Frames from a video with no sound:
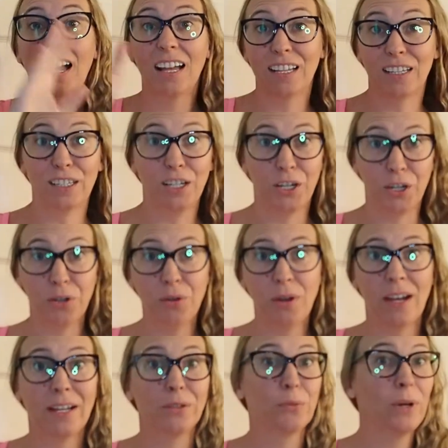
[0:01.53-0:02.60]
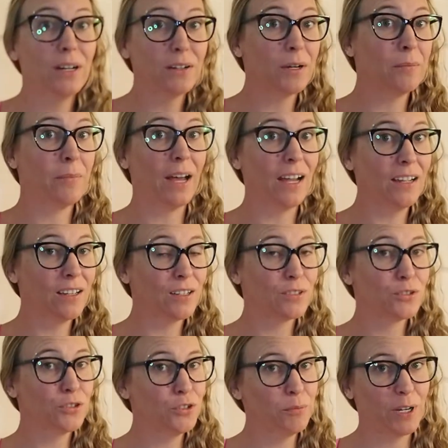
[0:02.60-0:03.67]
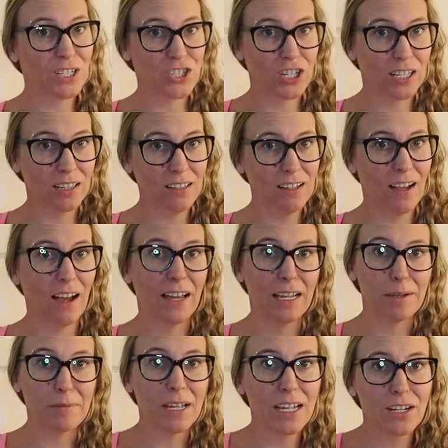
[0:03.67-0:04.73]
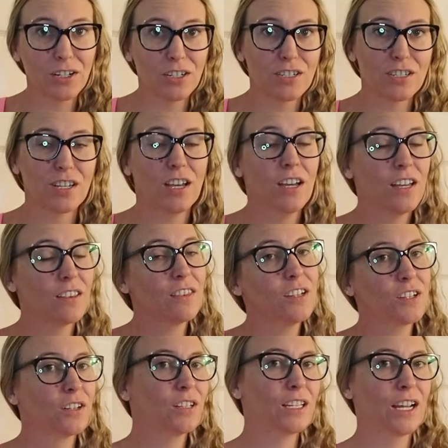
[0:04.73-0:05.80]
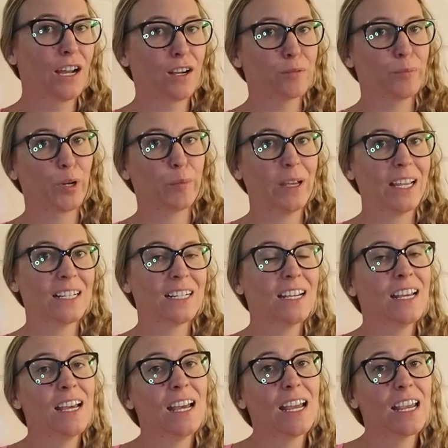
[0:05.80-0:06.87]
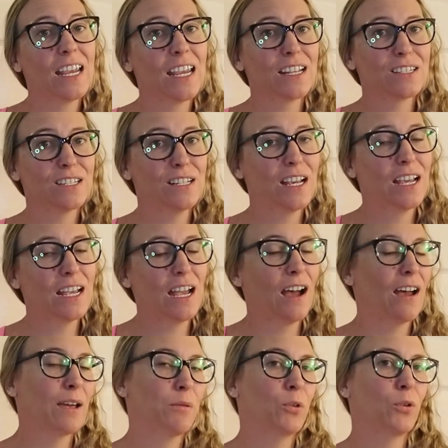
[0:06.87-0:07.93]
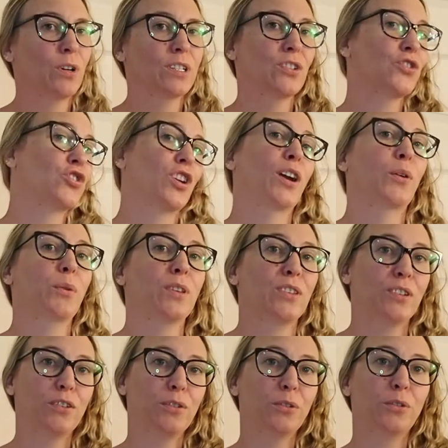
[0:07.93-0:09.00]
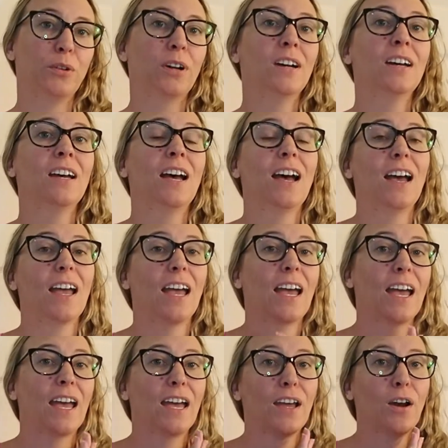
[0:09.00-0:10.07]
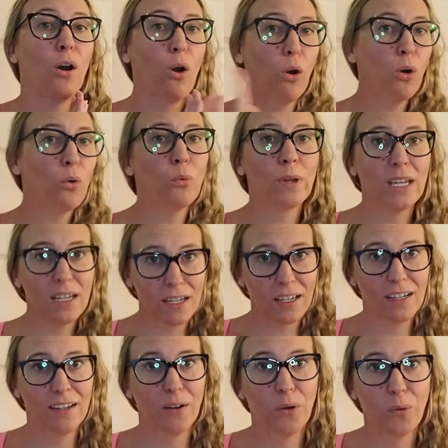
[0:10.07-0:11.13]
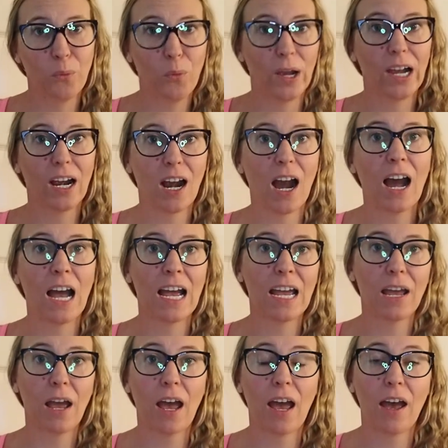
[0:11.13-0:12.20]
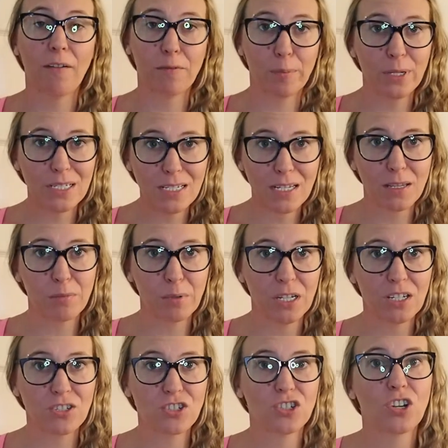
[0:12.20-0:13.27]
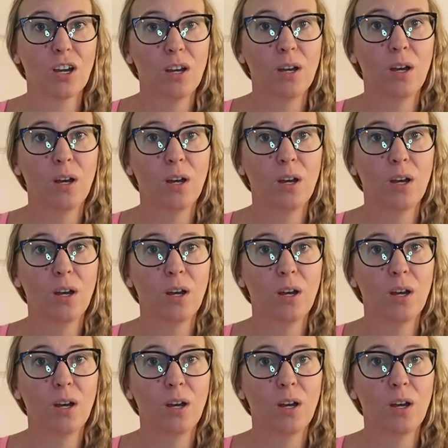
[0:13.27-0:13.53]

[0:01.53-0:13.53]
Hello and welcome back to my channel. I am Cakers, the curly-haired mermaid, and today I am going to share with you a whole week where I have been to the beach